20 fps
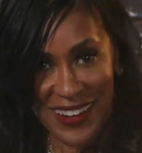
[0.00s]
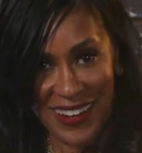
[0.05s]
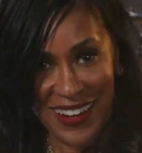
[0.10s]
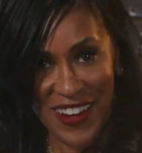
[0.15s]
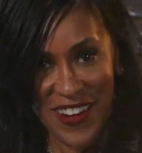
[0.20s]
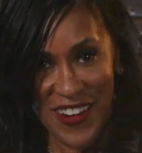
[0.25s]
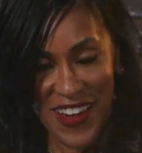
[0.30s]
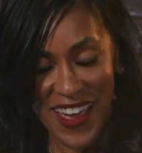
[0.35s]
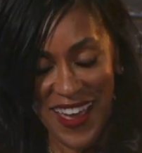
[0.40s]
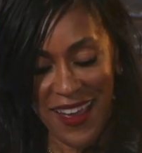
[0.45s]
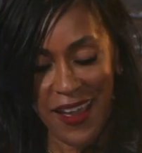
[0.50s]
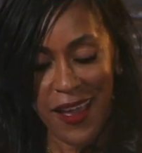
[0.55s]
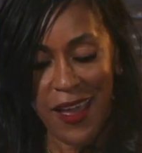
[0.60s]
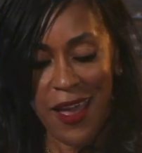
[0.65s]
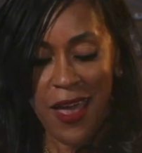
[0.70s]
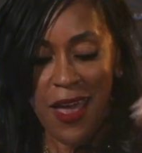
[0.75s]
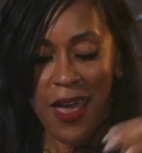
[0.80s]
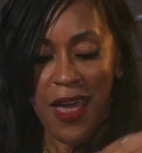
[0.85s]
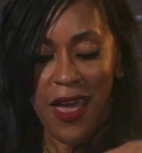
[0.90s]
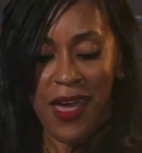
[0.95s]
Okay.
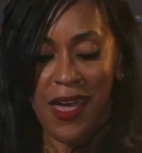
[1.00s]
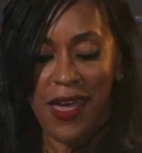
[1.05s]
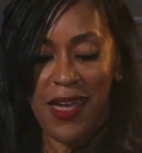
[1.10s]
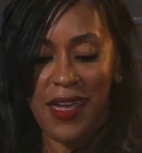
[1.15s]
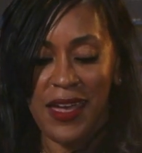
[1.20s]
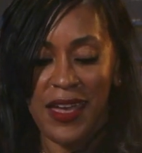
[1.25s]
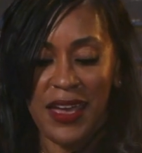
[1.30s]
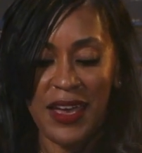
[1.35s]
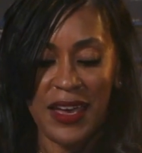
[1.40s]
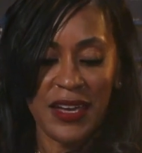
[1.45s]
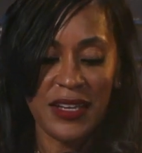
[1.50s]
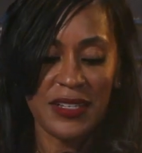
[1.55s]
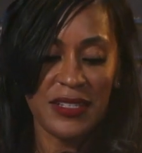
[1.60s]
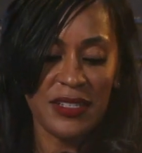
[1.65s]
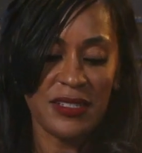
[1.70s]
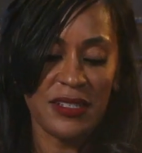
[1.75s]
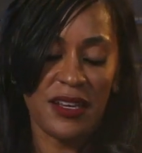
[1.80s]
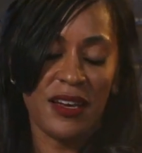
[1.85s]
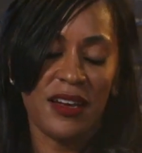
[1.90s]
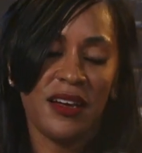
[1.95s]

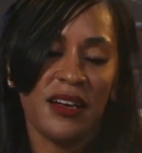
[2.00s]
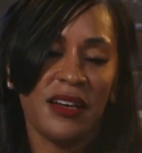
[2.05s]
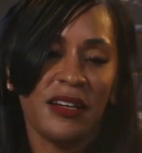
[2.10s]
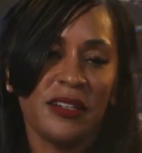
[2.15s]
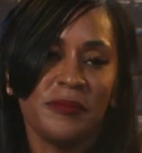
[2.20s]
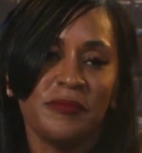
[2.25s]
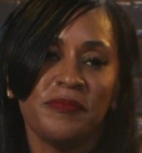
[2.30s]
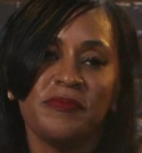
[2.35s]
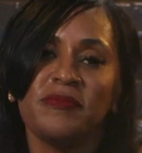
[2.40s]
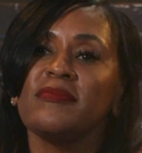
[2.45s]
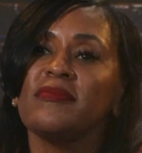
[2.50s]
And um,